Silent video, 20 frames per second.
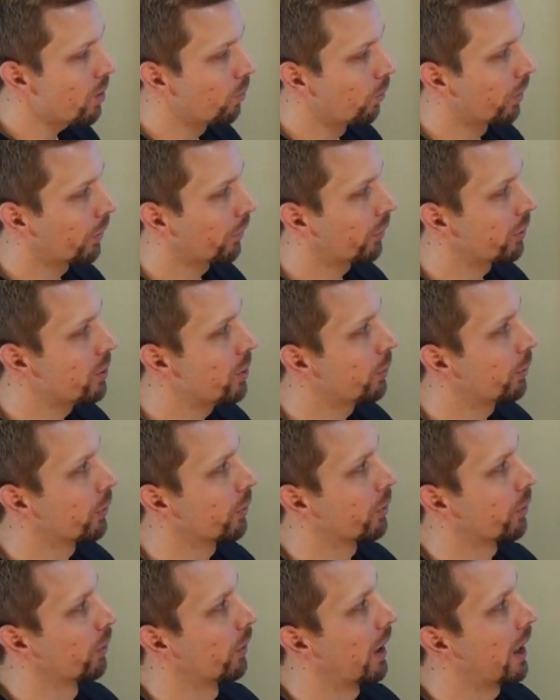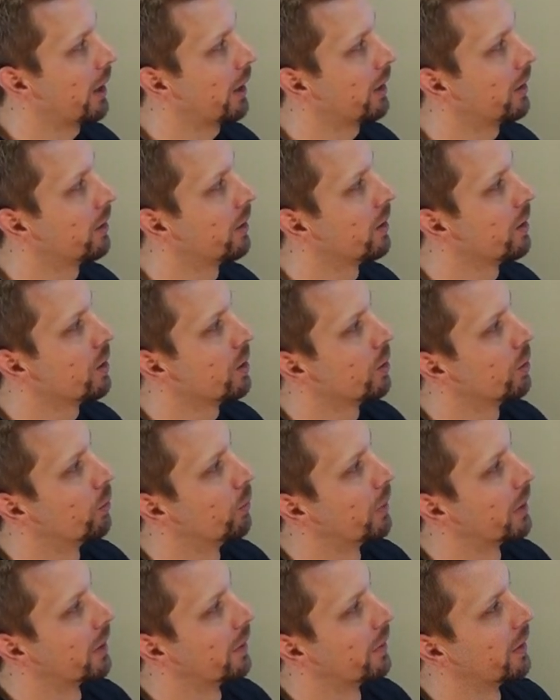Once the user is created,
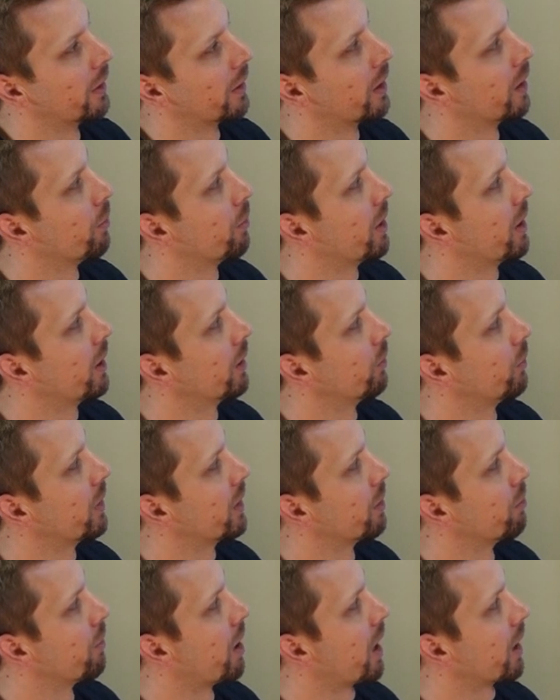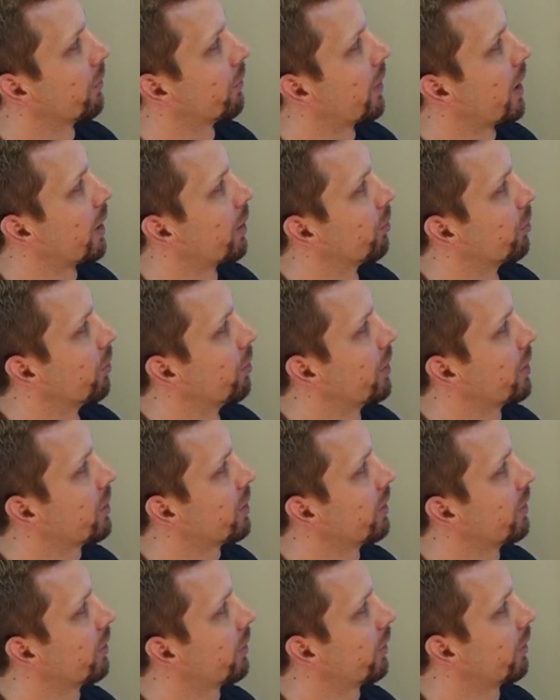we can then come in and we can modify the
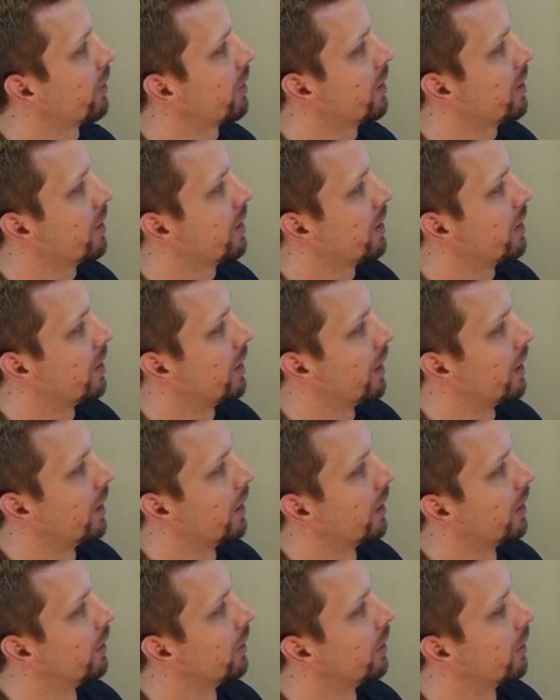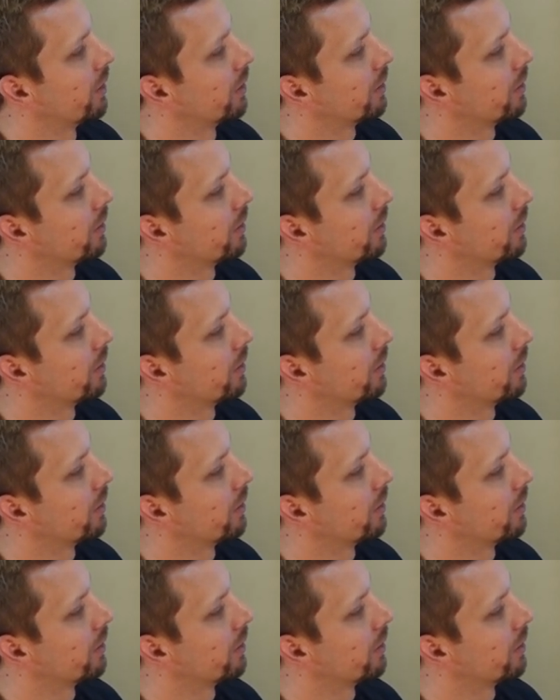permissions, and